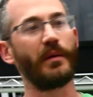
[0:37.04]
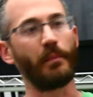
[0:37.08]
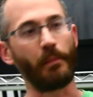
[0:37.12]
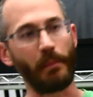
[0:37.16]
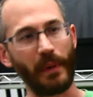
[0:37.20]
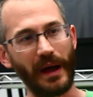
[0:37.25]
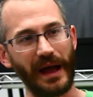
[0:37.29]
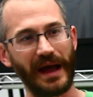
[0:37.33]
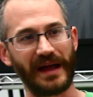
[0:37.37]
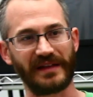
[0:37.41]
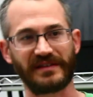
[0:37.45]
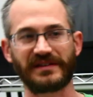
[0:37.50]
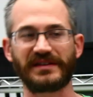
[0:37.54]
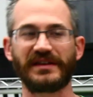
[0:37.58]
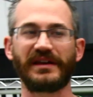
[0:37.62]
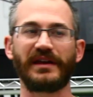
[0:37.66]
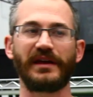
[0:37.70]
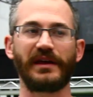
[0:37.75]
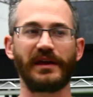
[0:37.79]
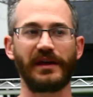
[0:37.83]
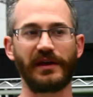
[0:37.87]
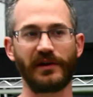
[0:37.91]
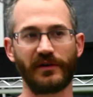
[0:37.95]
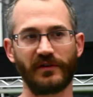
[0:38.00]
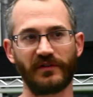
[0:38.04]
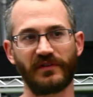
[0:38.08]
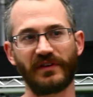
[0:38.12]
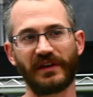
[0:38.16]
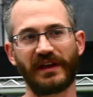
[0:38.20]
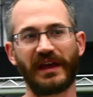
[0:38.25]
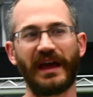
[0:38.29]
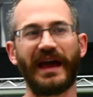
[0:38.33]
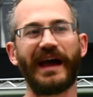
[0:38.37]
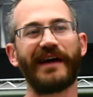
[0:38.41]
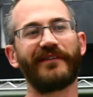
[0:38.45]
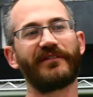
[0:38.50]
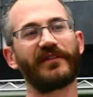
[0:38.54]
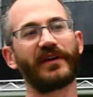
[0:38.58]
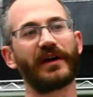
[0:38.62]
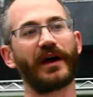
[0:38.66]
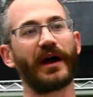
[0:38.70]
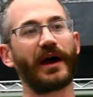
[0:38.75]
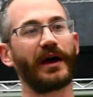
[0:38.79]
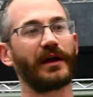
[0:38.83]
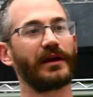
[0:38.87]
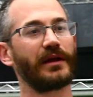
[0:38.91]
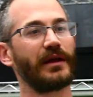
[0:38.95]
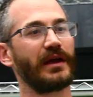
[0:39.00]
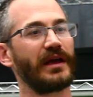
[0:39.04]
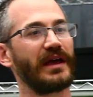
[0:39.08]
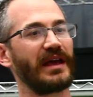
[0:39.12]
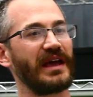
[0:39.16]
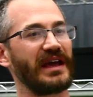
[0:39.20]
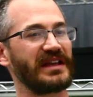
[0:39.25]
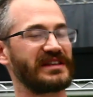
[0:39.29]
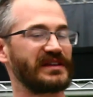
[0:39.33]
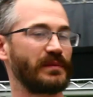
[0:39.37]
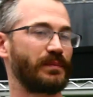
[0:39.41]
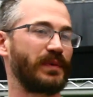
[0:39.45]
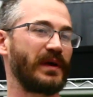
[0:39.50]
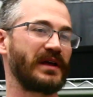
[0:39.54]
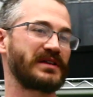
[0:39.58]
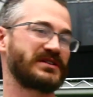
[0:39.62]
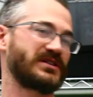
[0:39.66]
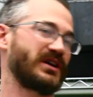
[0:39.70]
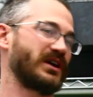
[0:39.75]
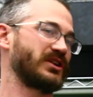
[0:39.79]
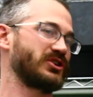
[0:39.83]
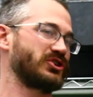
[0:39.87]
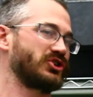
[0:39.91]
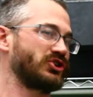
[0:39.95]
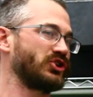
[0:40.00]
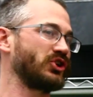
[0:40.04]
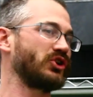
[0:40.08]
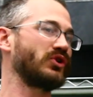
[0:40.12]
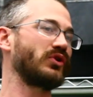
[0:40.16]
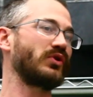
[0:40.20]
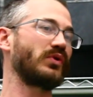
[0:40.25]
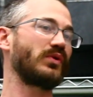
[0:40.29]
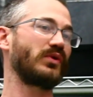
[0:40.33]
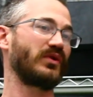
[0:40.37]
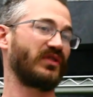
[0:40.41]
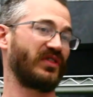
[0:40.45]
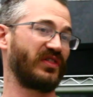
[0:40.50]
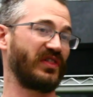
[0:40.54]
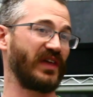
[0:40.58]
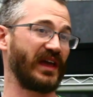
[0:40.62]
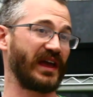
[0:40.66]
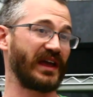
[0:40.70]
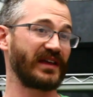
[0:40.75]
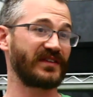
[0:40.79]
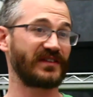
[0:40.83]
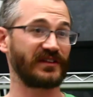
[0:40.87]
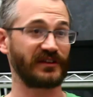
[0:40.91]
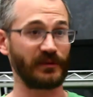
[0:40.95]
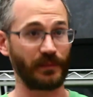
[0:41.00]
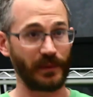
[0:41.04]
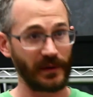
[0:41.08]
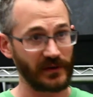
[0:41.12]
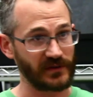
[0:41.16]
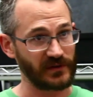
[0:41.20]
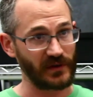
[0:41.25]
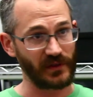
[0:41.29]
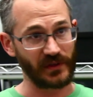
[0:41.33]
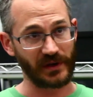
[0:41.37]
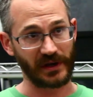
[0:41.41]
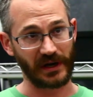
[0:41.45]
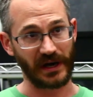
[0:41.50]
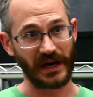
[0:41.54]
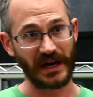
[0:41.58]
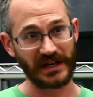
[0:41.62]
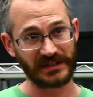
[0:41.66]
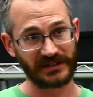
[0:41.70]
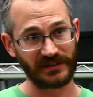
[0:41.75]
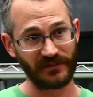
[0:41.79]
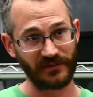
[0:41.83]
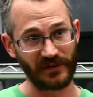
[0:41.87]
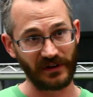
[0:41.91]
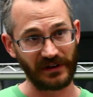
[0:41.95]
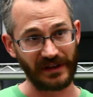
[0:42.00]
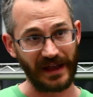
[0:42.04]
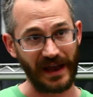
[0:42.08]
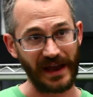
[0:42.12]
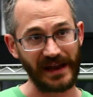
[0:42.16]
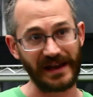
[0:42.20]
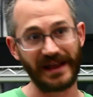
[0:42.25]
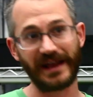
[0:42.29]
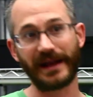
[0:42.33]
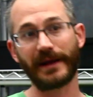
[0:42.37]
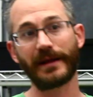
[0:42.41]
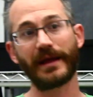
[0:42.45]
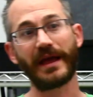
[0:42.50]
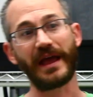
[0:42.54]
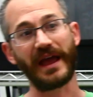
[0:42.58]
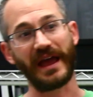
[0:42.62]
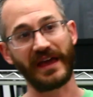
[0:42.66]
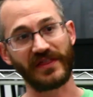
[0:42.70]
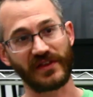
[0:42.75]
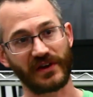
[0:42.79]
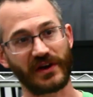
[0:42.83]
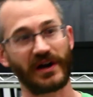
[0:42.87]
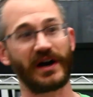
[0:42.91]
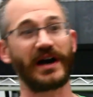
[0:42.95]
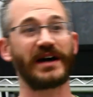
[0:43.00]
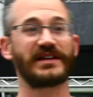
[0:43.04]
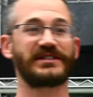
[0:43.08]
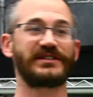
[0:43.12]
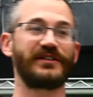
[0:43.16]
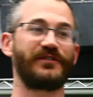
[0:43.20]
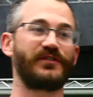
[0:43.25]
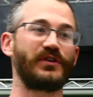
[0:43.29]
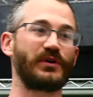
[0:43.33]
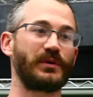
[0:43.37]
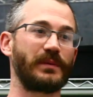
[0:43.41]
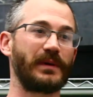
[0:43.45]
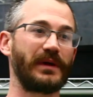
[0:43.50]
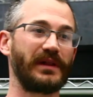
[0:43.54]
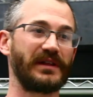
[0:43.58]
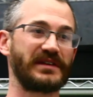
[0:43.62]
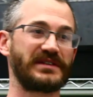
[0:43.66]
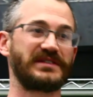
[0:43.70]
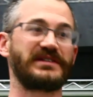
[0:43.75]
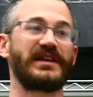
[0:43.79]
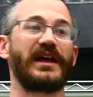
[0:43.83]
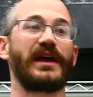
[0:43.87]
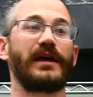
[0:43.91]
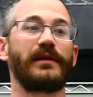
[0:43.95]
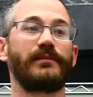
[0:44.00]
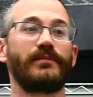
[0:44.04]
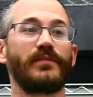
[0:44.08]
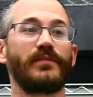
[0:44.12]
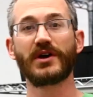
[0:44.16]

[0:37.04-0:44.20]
But here's the caveat it depends on two things it depends on the cost of your lighting and the cost of your real estate.